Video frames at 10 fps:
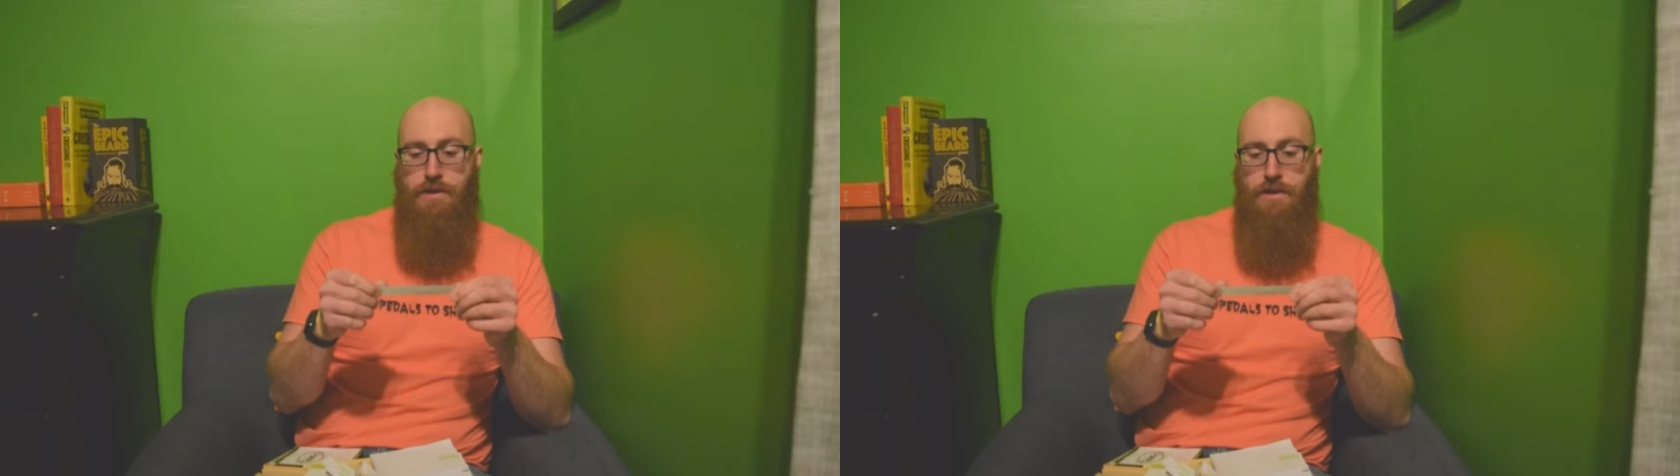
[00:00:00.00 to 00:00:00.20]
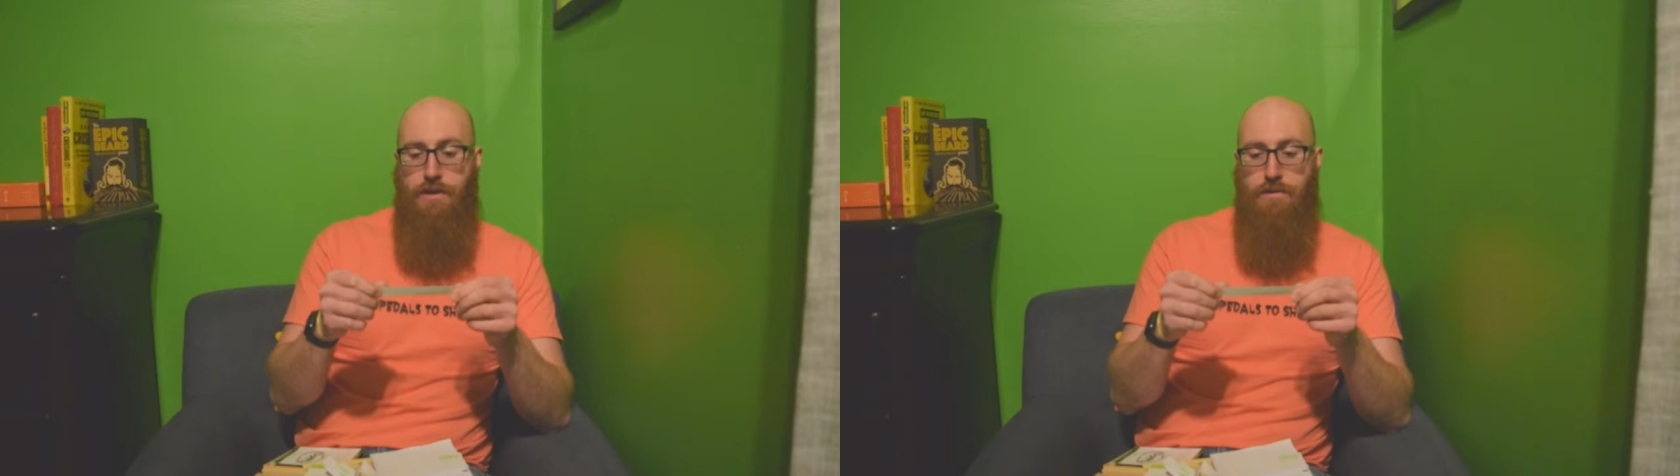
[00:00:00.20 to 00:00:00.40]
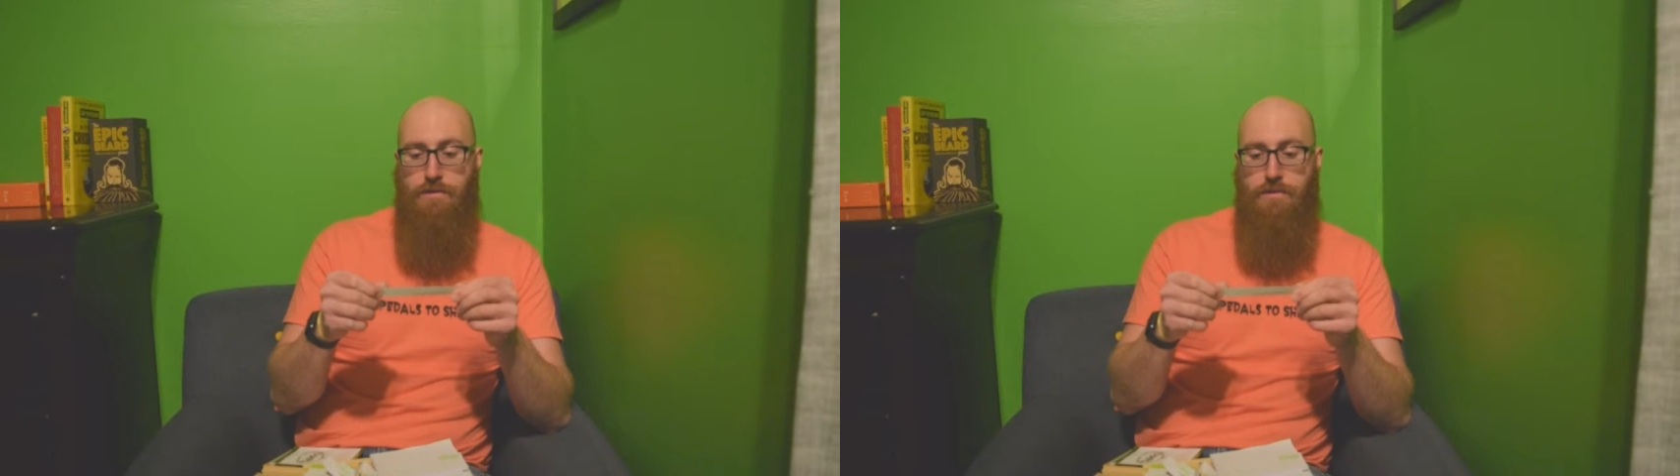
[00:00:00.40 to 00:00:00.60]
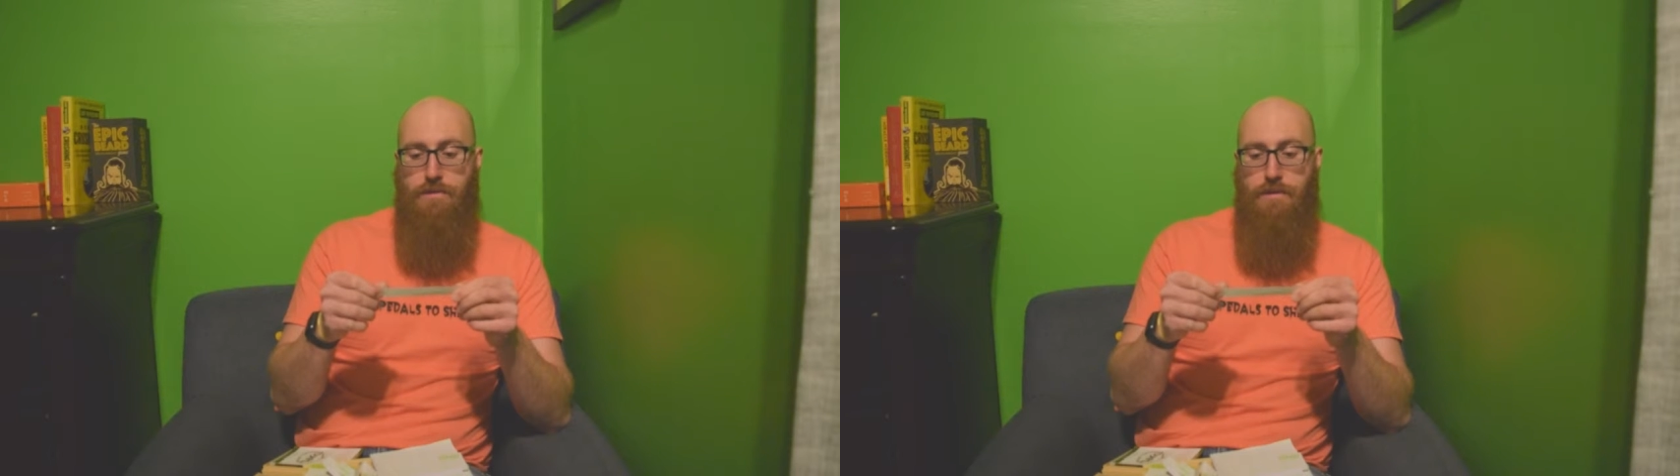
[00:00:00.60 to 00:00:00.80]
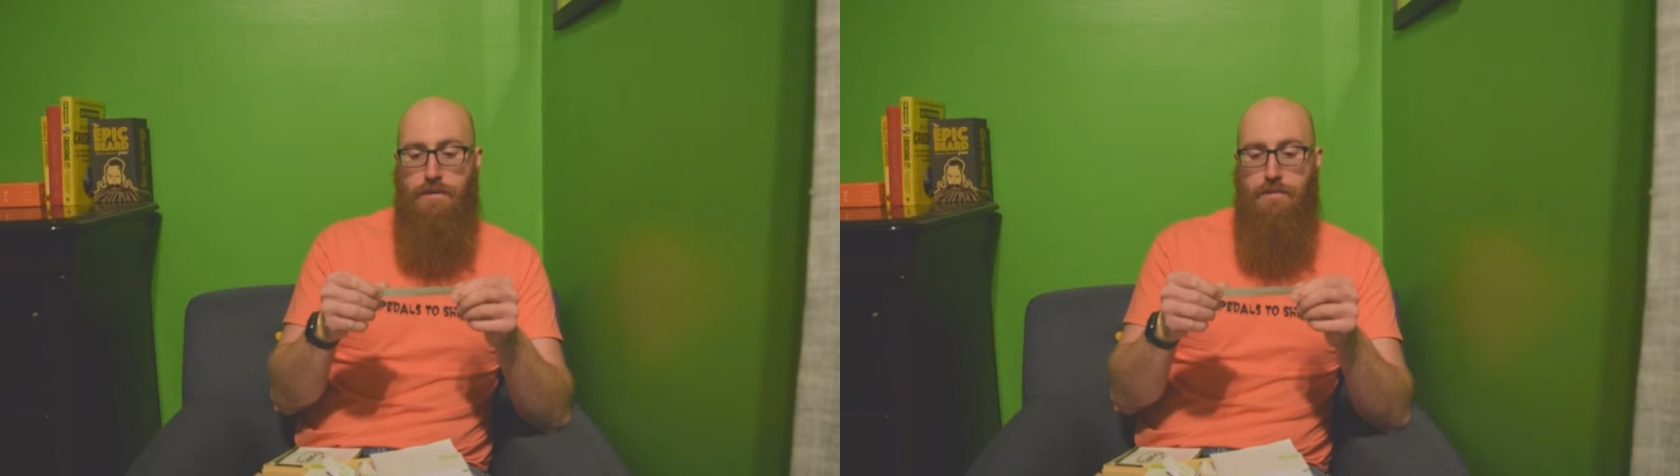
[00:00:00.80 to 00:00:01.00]
go
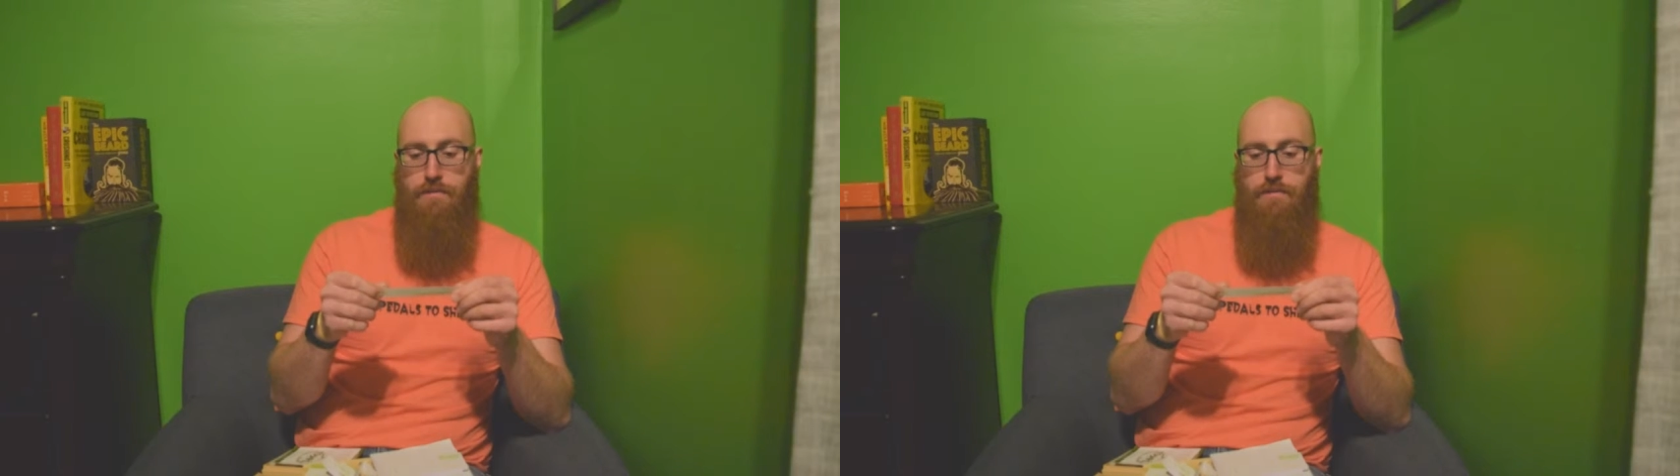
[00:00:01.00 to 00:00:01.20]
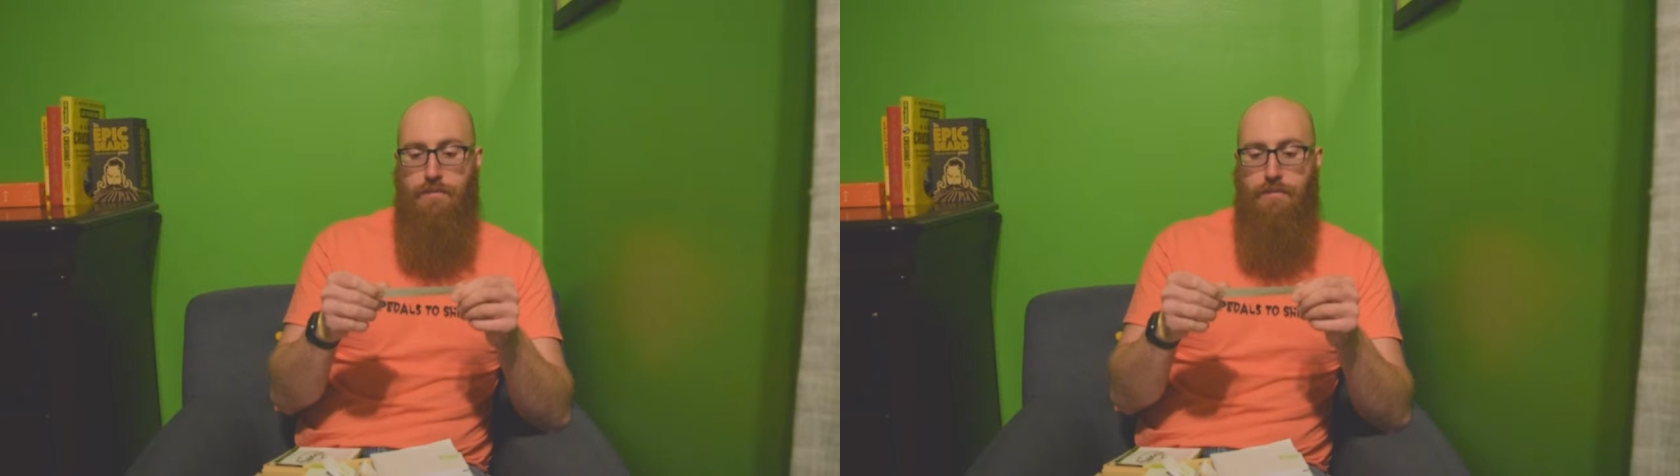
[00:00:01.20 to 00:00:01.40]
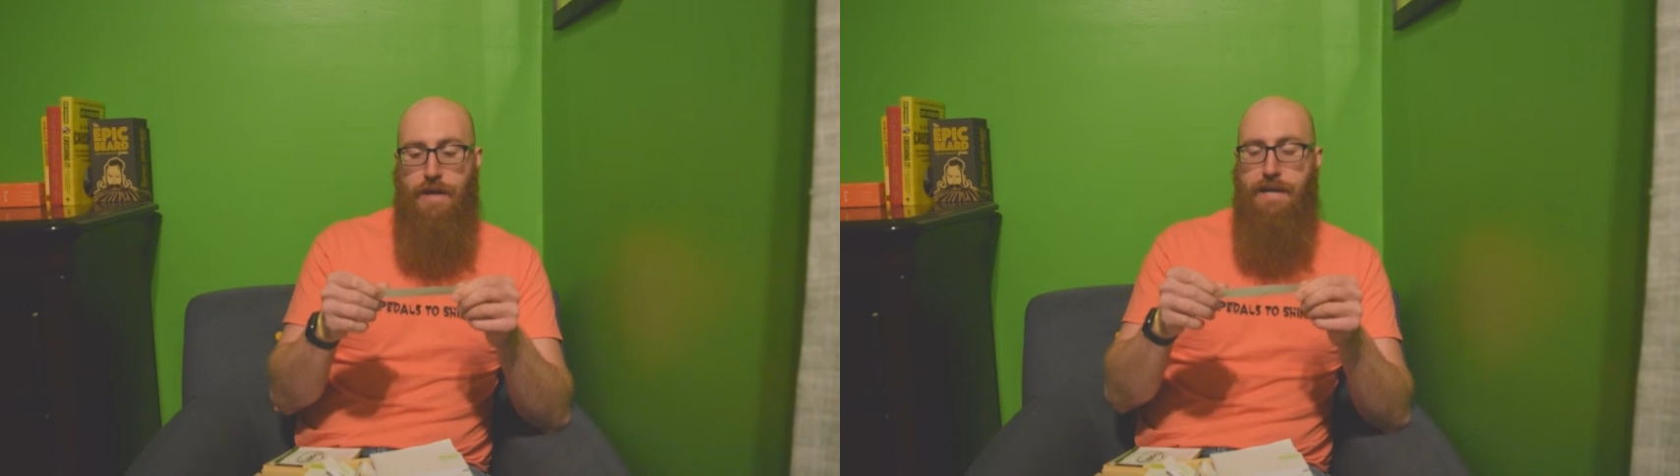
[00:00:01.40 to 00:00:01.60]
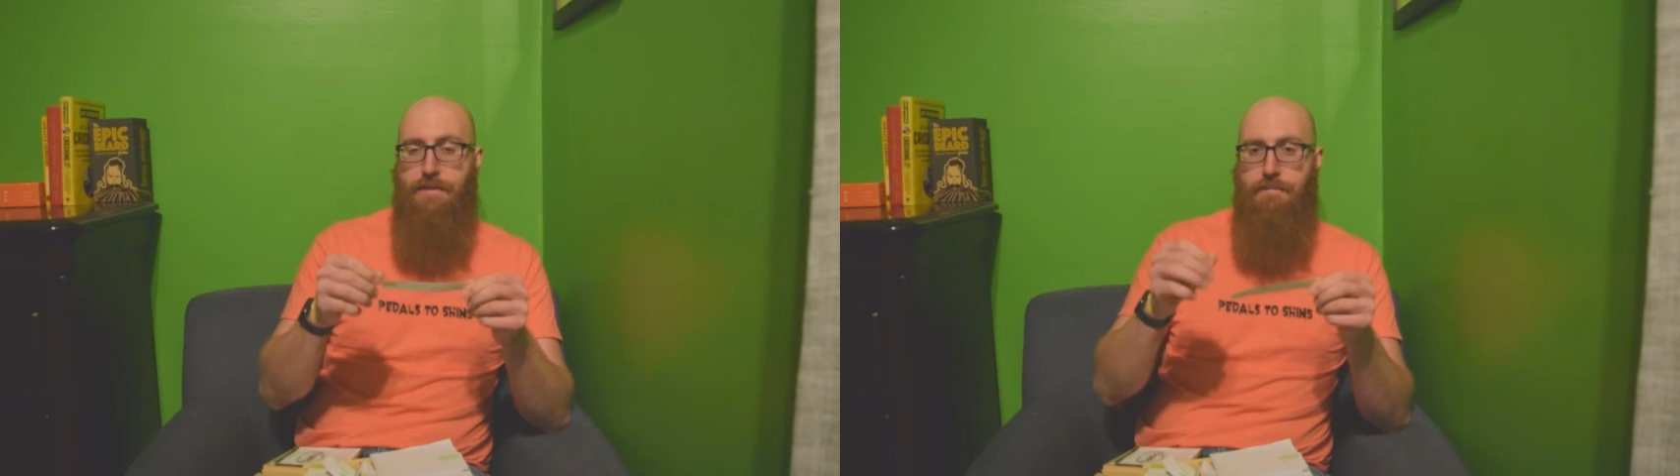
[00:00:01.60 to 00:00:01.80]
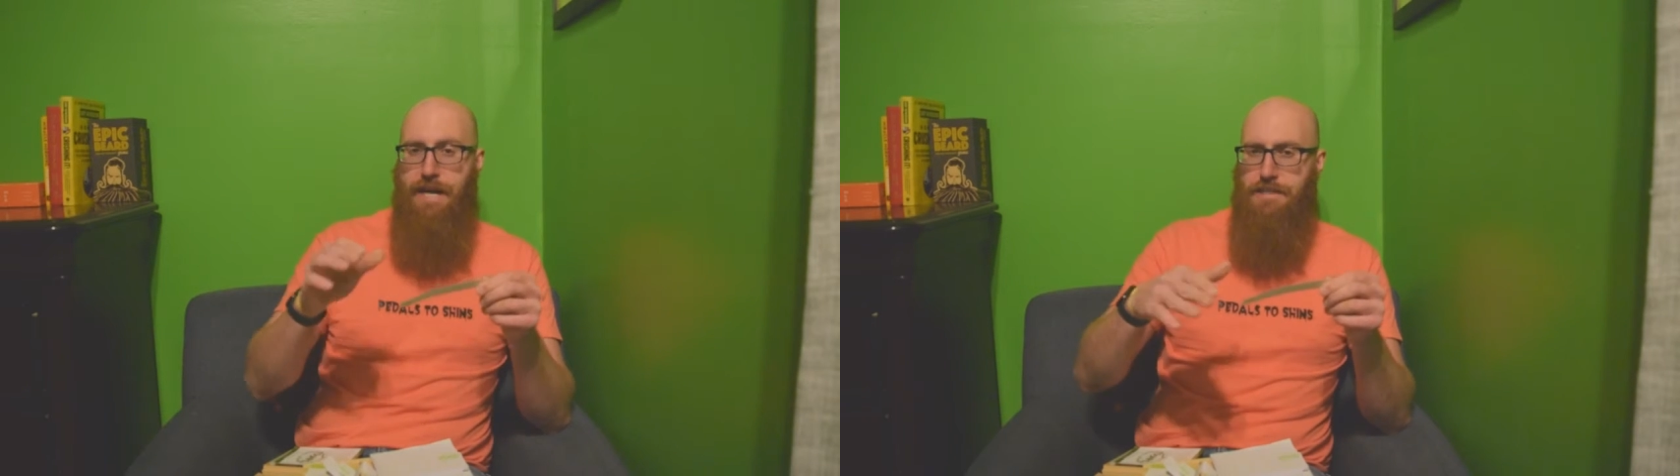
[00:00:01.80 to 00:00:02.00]
out of
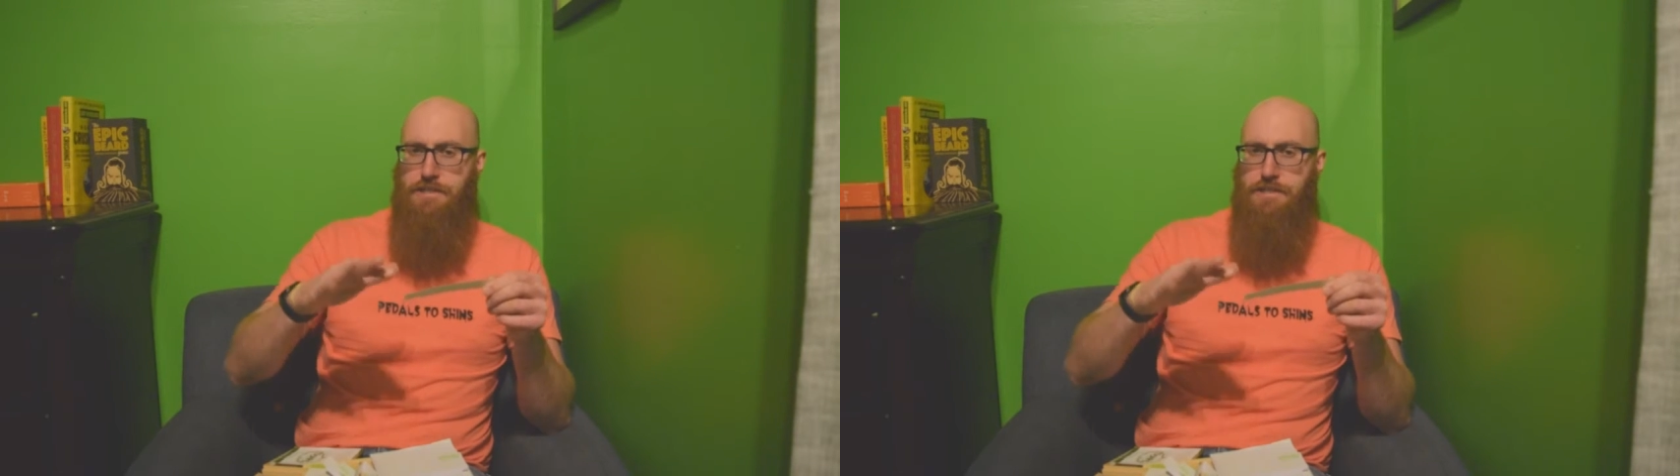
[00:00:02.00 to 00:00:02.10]
the match.